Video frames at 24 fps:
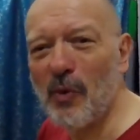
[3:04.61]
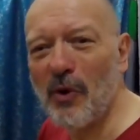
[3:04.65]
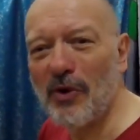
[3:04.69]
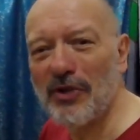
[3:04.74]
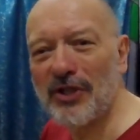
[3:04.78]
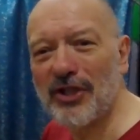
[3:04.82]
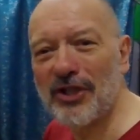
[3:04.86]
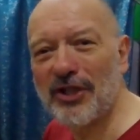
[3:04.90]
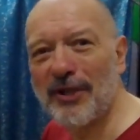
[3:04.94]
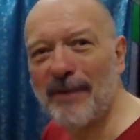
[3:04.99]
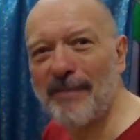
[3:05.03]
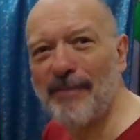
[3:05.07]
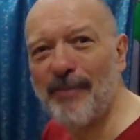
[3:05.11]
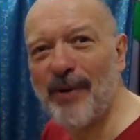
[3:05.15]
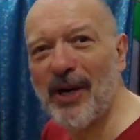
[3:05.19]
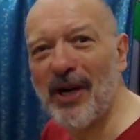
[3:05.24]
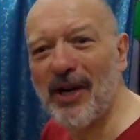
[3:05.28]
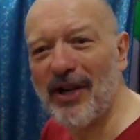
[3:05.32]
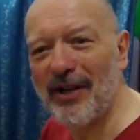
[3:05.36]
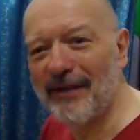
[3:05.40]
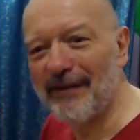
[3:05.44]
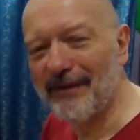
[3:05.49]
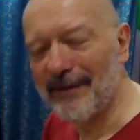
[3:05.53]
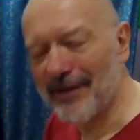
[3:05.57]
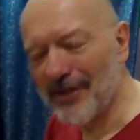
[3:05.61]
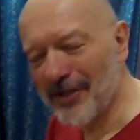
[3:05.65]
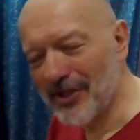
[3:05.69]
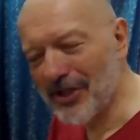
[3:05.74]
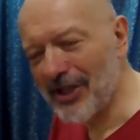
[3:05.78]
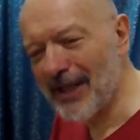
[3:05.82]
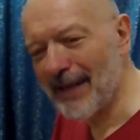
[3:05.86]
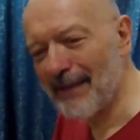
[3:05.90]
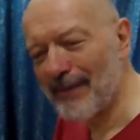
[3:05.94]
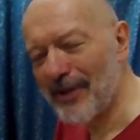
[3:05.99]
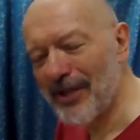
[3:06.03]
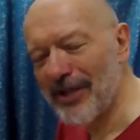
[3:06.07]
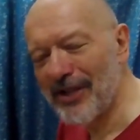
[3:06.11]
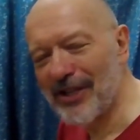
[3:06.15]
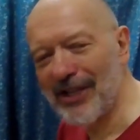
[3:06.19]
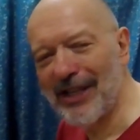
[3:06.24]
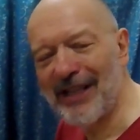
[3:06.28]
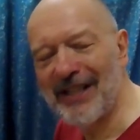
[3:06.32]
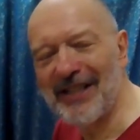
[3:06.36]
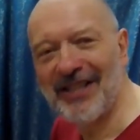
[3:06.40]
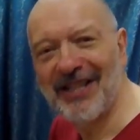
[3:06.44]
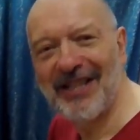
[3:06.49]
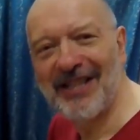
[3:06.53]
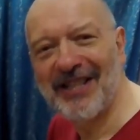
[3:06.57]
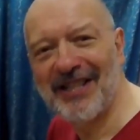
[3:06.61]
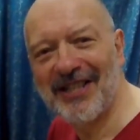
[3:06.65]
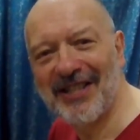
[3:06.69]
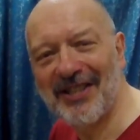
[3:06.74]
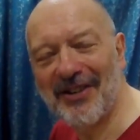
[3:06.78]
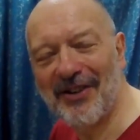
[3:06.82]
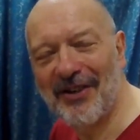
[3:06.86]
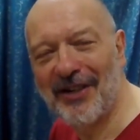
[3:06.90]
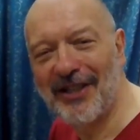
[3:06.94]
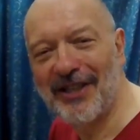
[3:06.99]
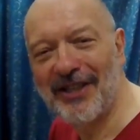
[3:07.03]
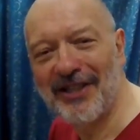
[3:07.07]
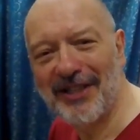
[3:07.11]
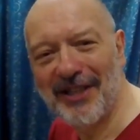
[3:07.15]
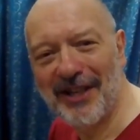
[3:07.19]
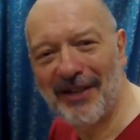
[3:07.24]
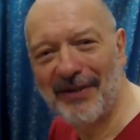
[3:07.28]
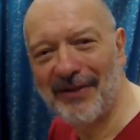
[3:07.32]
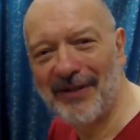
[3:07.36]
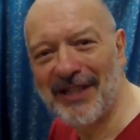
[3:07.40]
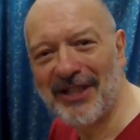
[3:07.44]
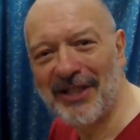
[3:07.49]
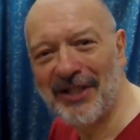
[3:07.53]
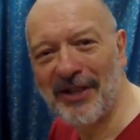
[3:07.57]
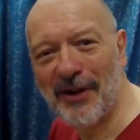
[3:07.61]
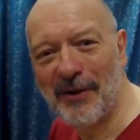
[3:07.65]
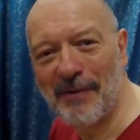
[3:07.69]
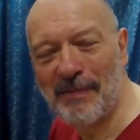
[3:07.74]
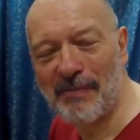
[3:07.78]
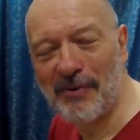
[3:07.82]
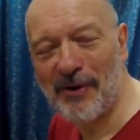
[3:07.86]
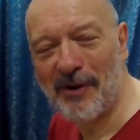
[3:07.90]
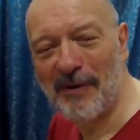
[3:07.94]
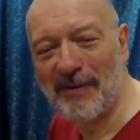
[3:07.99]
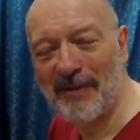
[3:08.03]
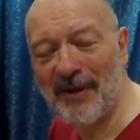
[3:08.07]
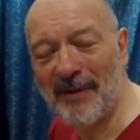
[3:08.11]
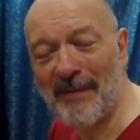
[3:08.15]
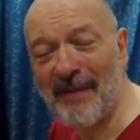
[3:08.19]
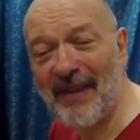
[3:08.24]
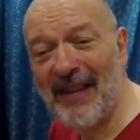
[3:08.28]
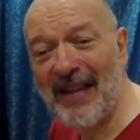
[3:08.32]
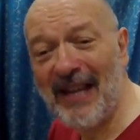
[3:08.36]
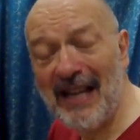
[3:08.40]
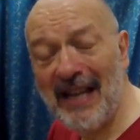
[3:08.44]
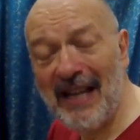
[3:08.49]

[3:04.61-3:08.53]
What's to burn except the things inside? So it's no problem.